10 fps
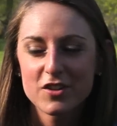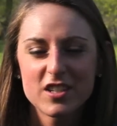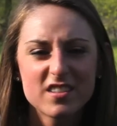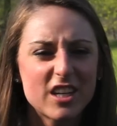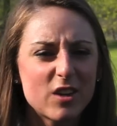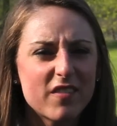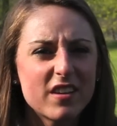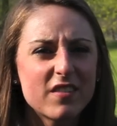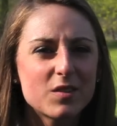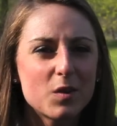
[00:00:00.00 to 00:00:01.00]
She's like, you
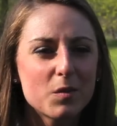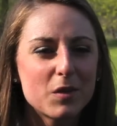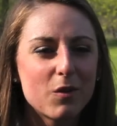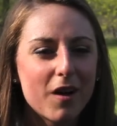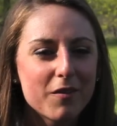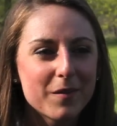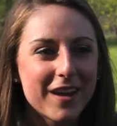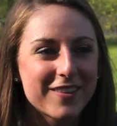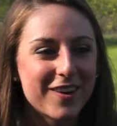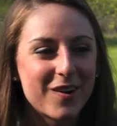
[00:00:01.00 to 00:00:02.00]
haven't even told him you love him
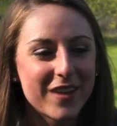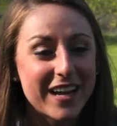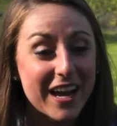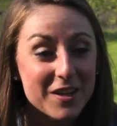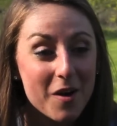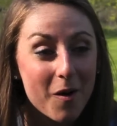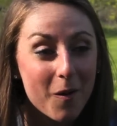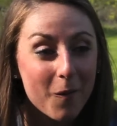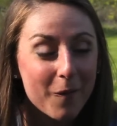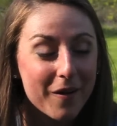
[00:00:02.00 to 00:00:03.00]
yet, though. I'm like, I
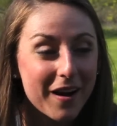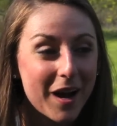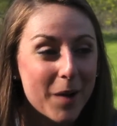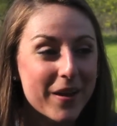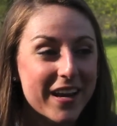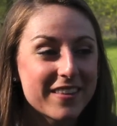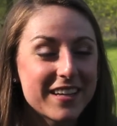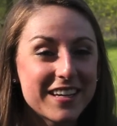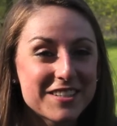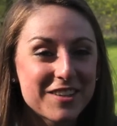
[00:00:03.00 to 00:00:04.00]
know. I'm like, I think he's